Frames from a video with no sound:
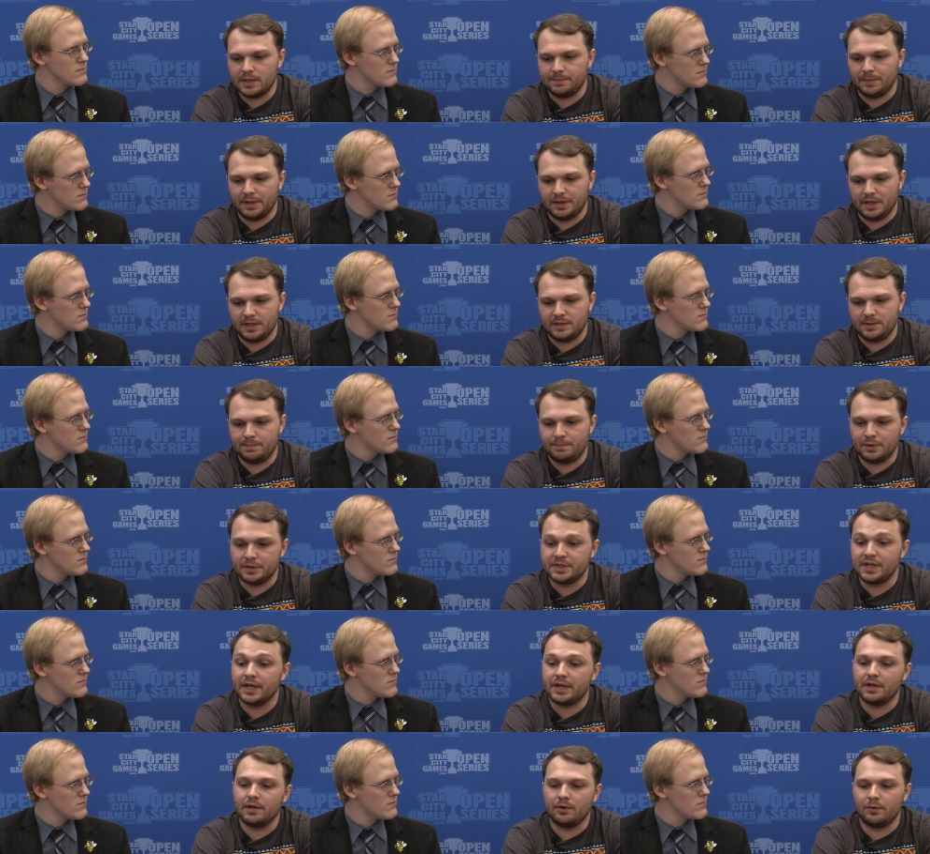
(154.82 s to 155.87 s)
Speaker 1: but this
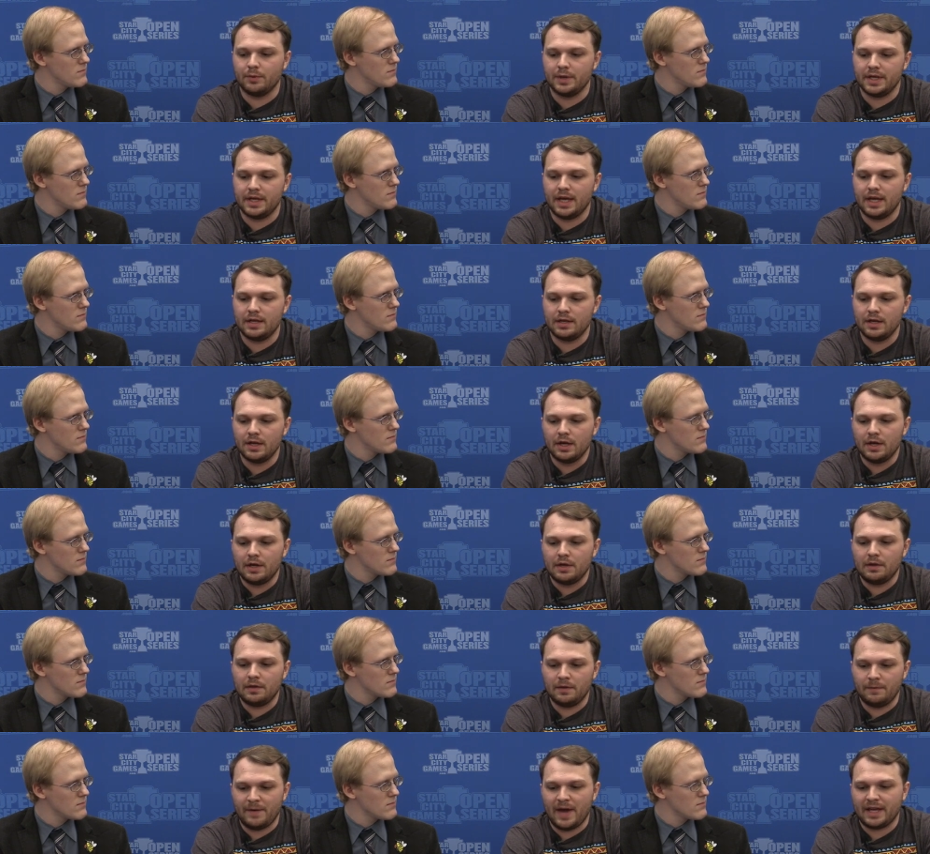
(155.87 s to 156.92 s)
particular weekend,
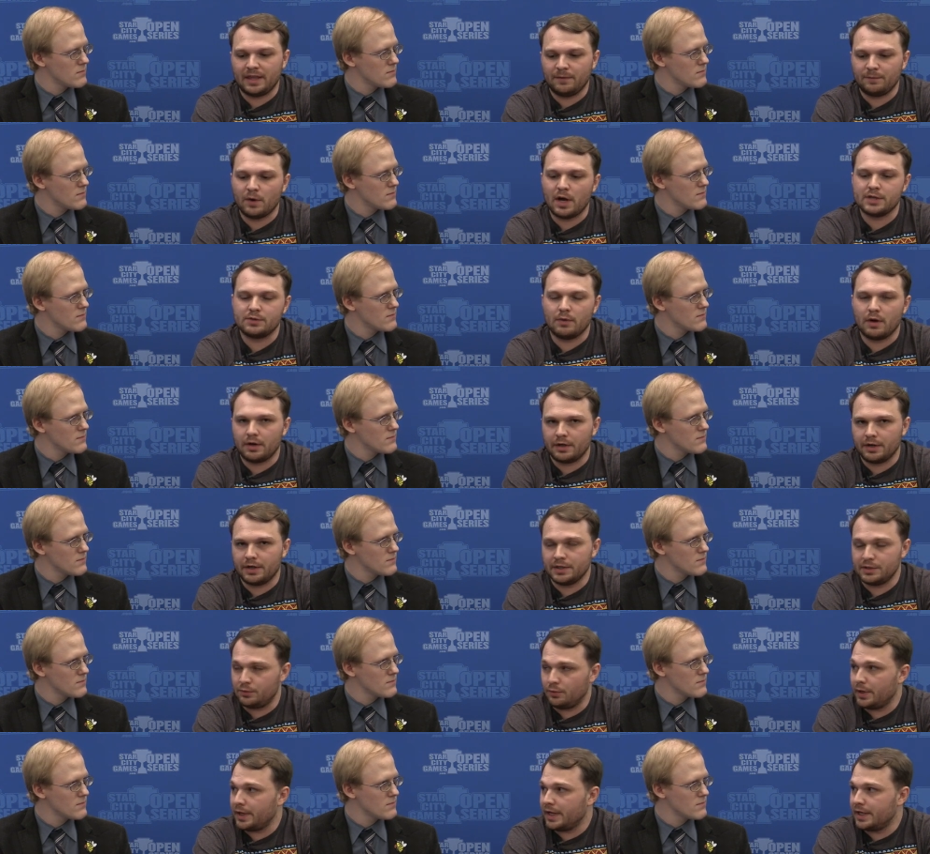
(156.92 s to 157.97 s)
the fact that Frostwalker
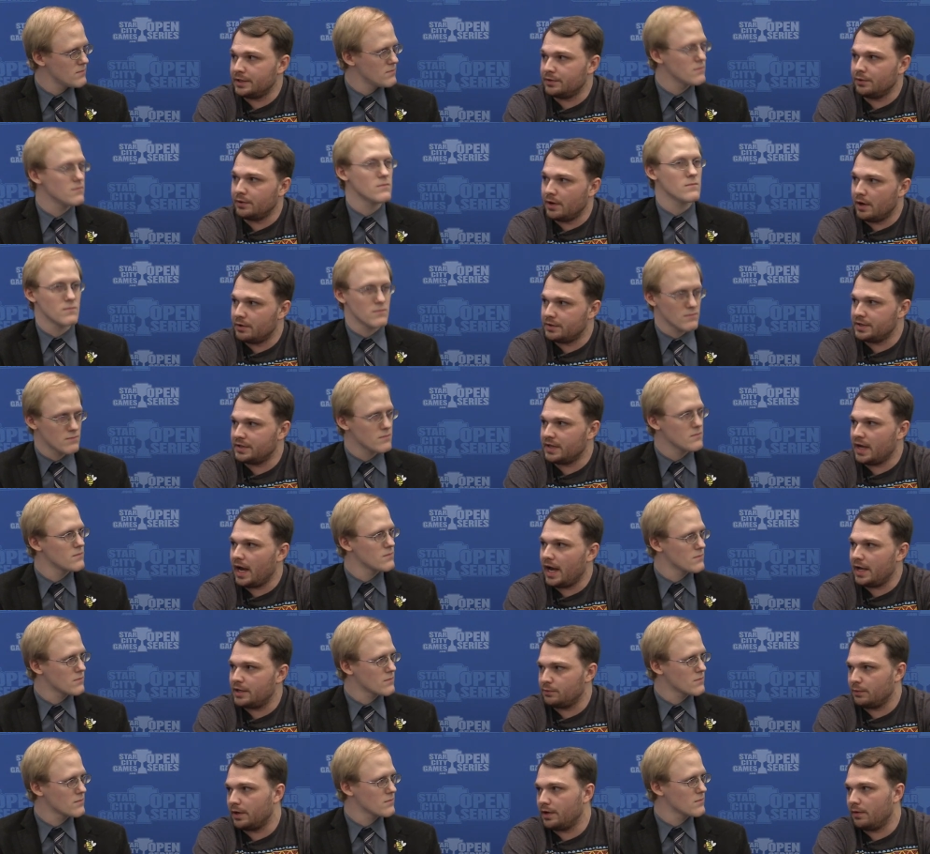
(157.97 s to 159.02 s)
can swing into an
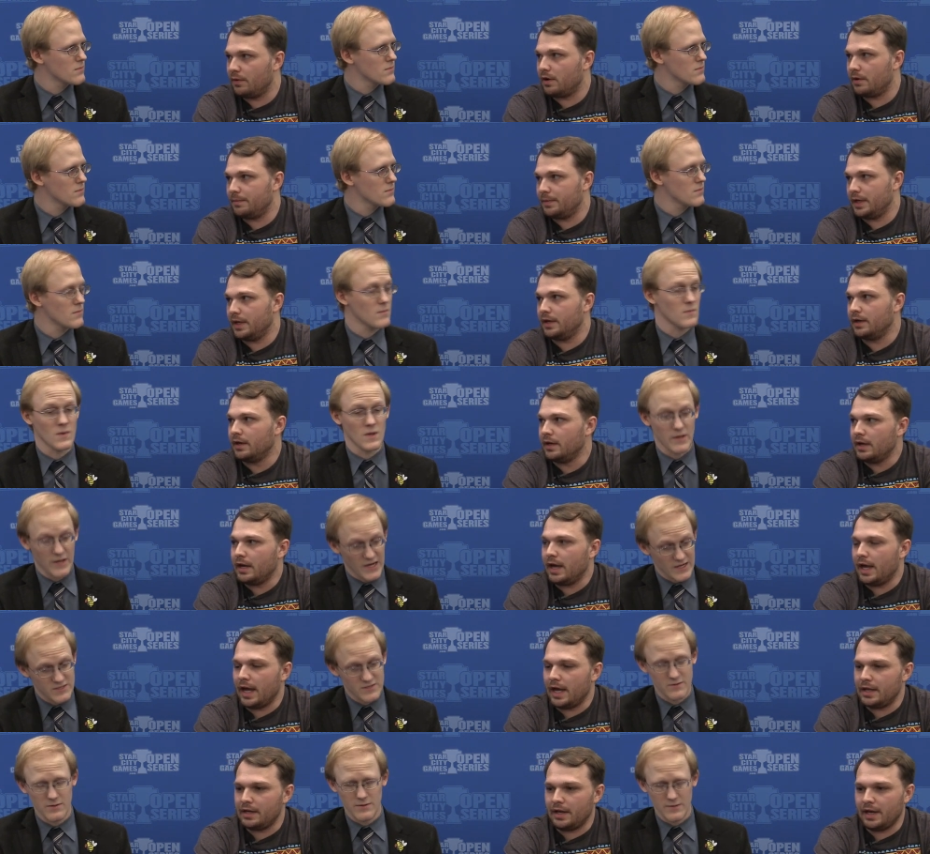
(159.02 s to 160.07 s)
Ojutai is where you want to be. Excellent,
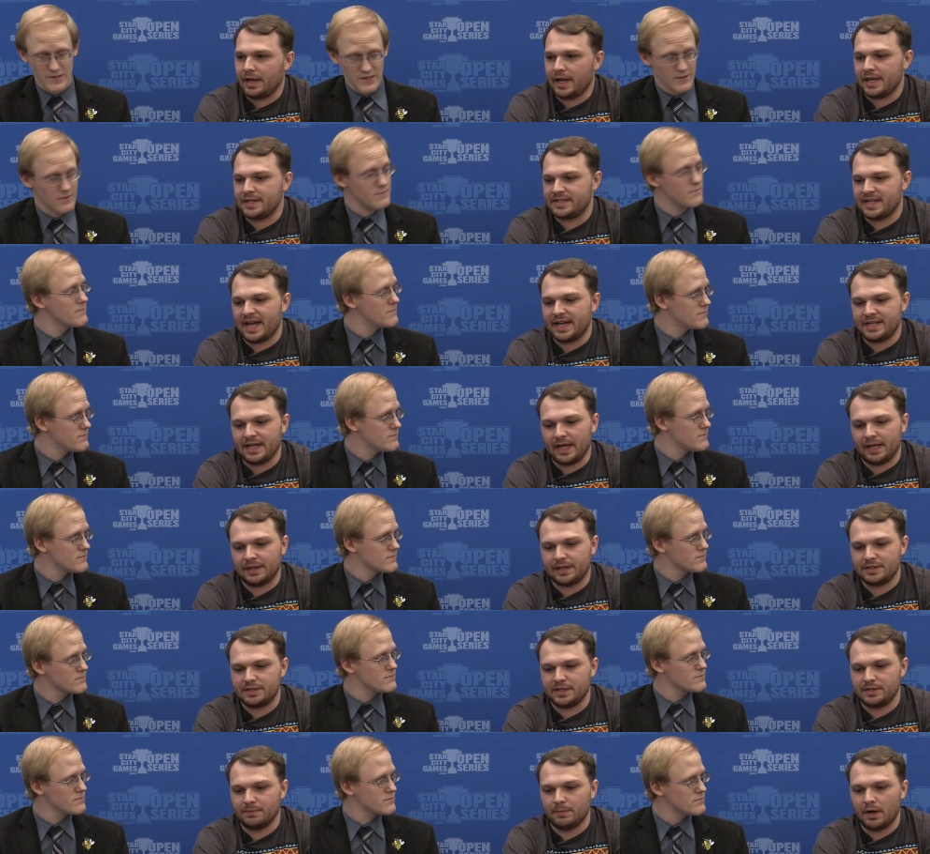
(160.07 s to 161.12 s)
and against that deck
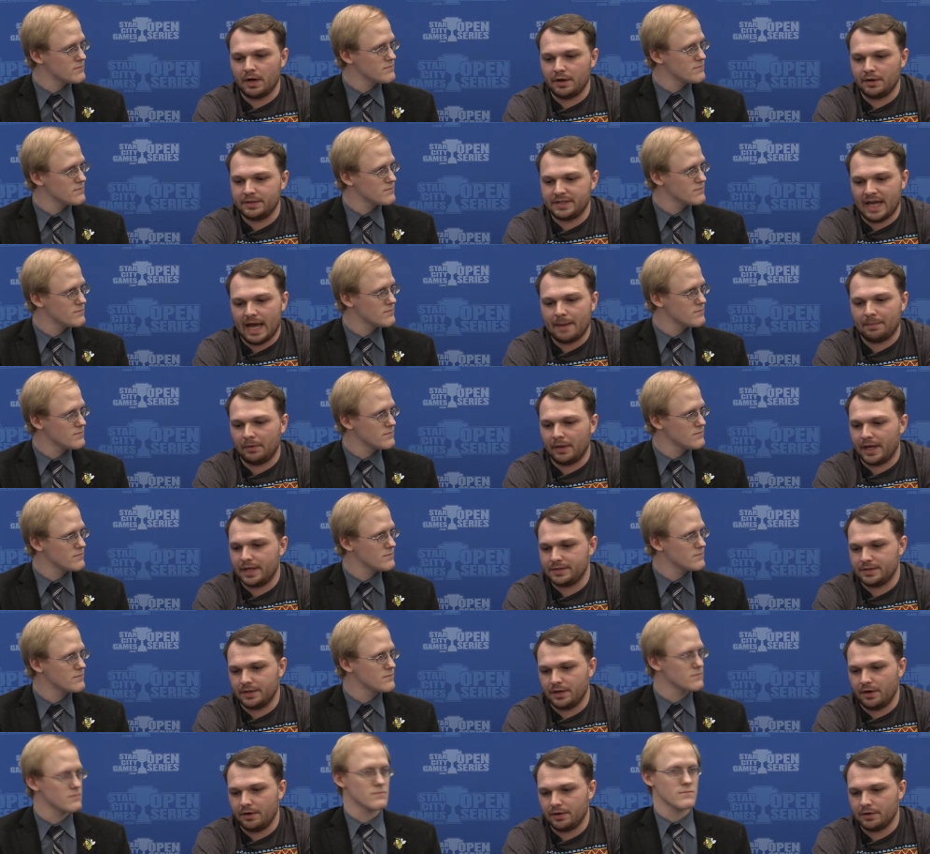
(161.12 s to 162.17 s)
that's just mono tap
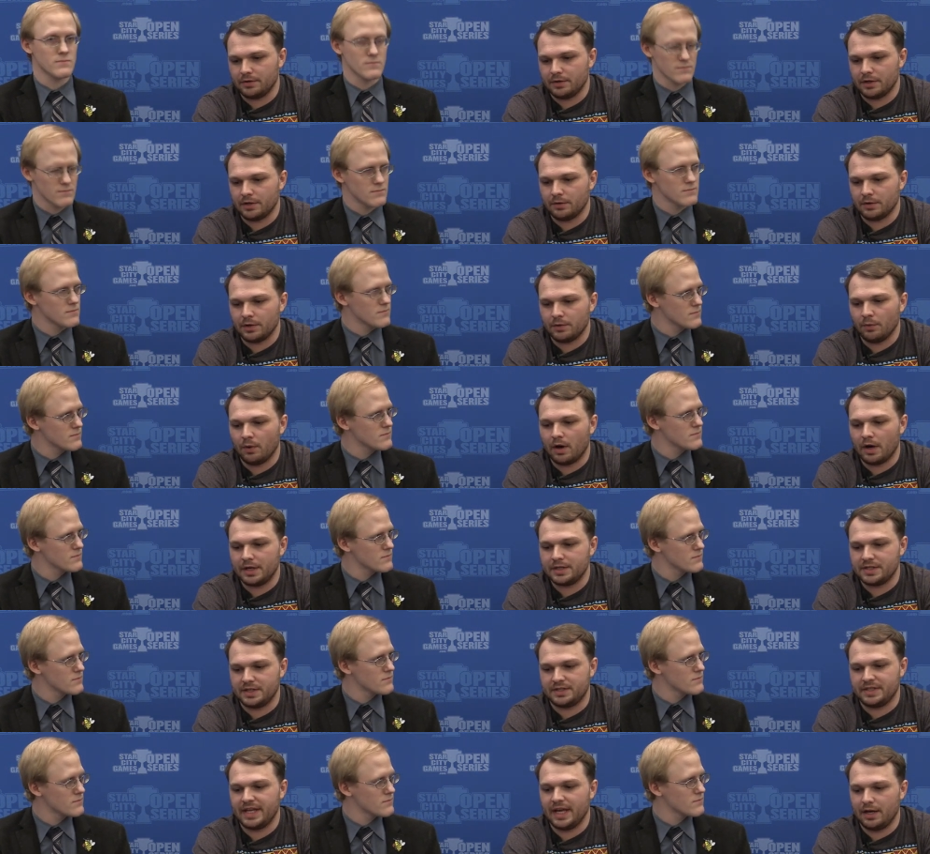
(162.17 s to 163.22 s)
lands, you know, you, you, you want
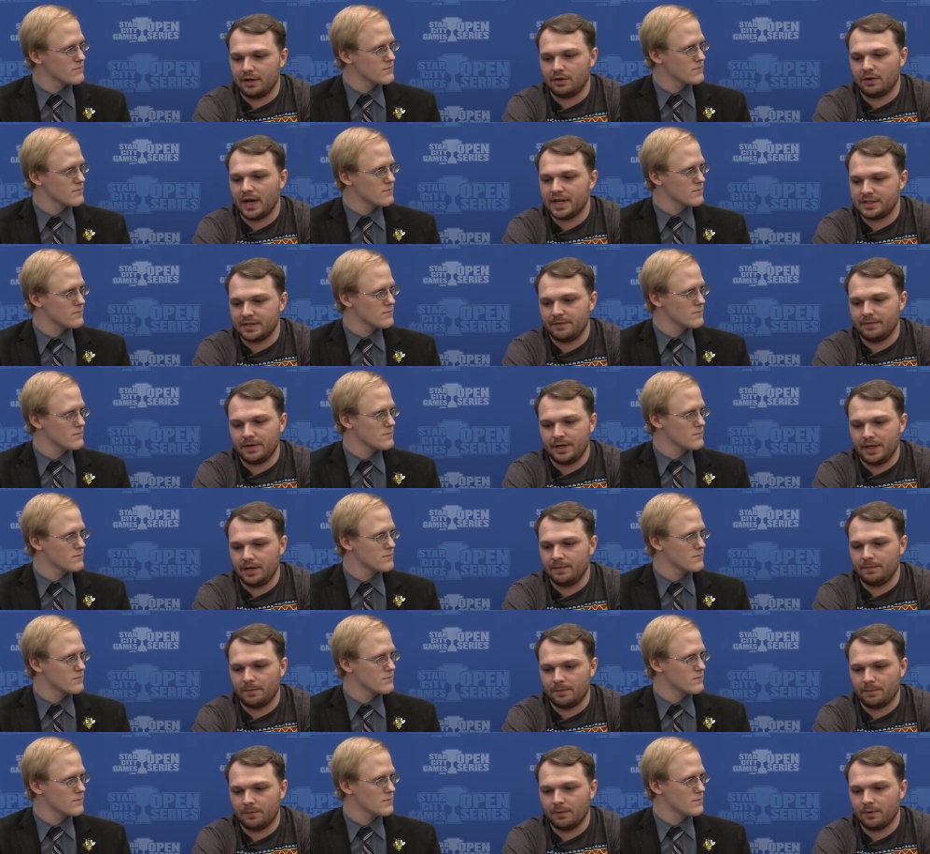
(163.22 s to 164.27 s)
to just get aggressive and hit
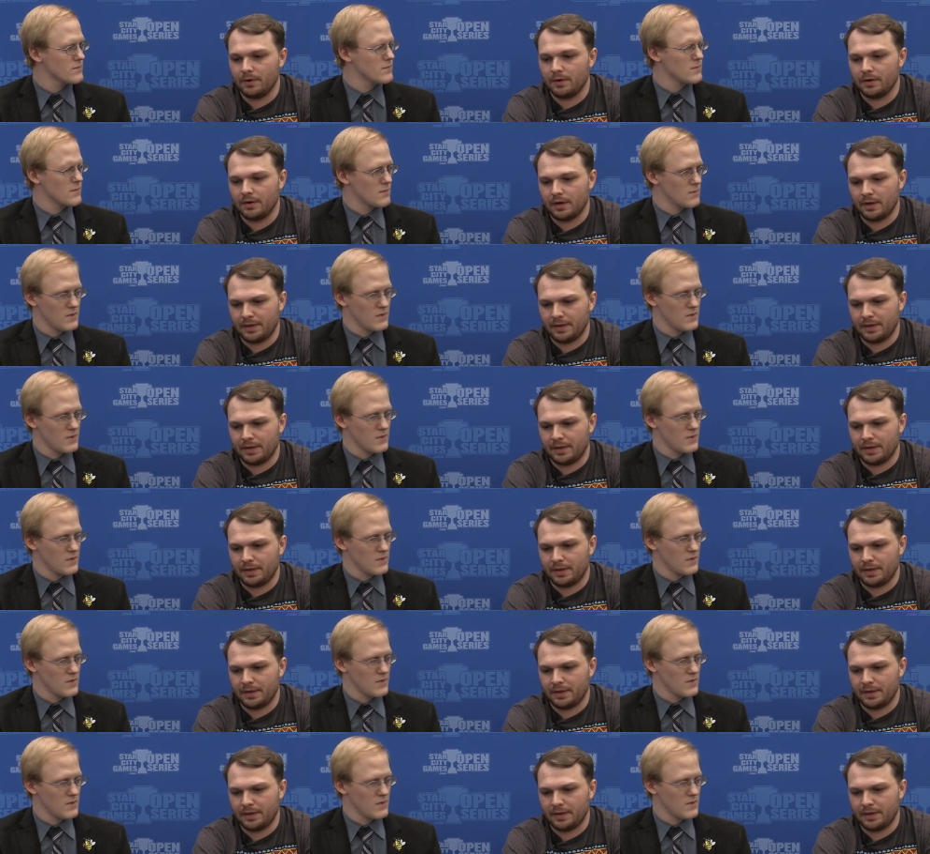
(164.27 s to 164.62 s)
them for four.